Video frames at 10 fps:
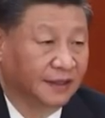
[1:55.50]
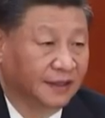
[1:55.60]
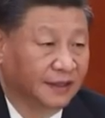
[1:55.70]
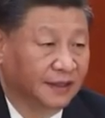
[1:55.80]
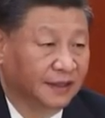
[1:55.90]

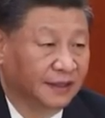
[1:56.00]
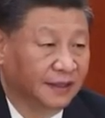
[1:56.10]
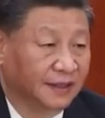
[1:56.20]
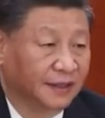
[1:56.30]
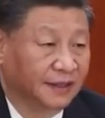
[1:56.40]

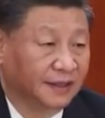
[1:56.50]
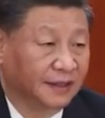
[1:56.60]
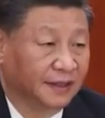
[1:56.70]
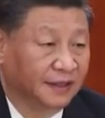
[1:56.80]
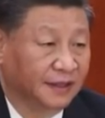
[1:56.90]

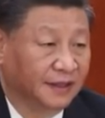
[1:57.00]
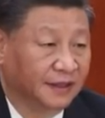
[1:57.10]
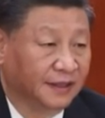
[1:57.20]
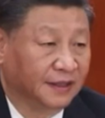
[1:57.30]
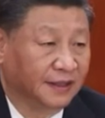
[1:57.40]

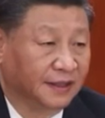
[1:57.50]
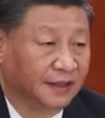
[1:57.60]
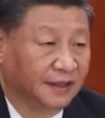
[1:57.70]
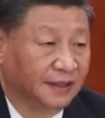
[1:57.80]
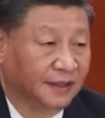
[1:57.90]

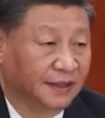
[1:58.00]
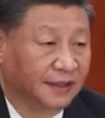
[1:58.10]
This person isn't speaking.